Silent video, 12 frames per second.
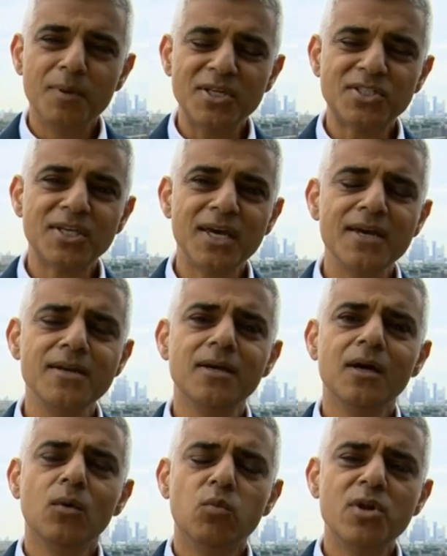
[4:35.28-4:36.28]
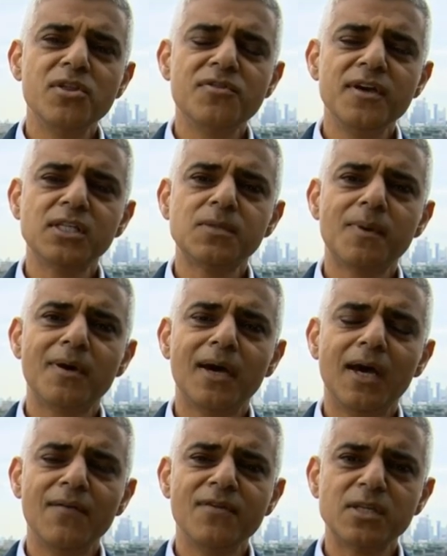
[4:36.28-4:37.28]
but it's saying one of the things about
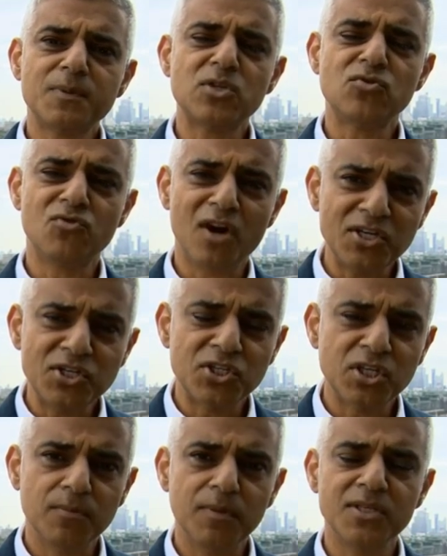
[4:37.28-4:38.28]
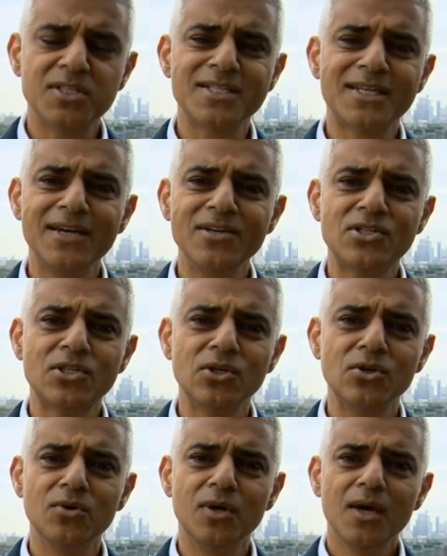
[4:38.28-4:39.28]
having a special relationship is akin
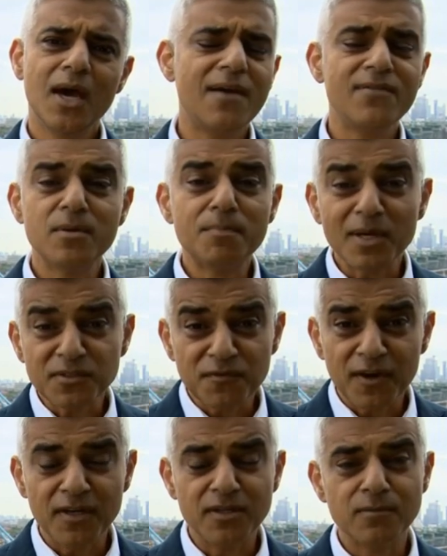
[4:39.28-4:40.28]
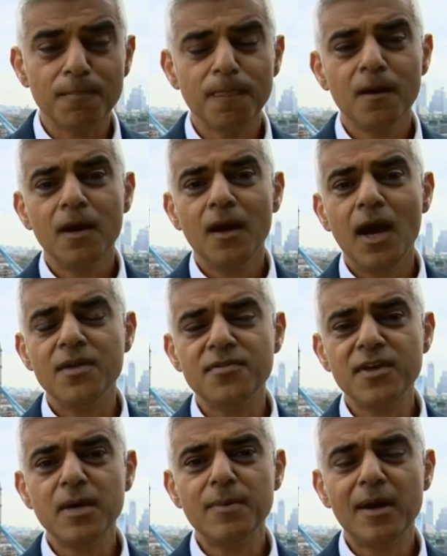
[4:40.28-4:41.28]
to having a best friend. And
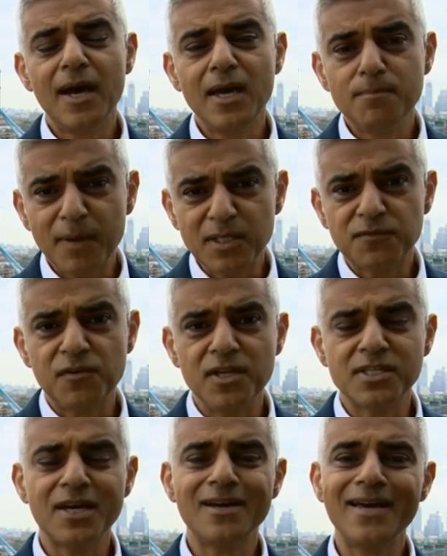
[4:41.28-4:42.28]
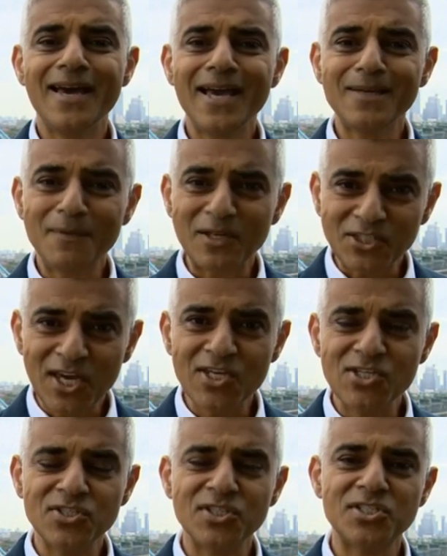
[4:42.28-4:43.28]
the thing about a best friend is that
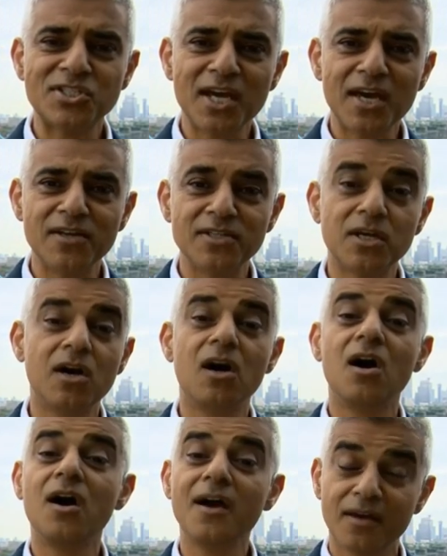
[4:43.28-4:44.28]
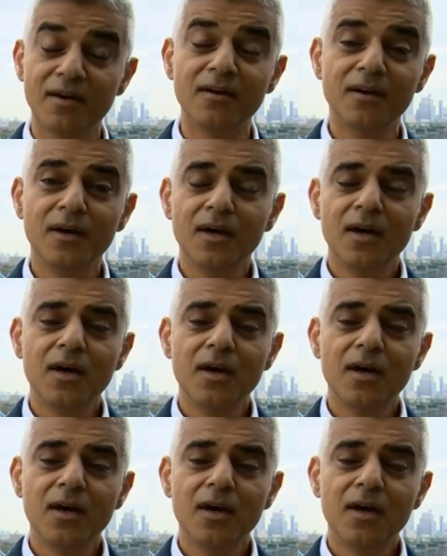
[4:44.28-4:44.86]
expectations and standards are higher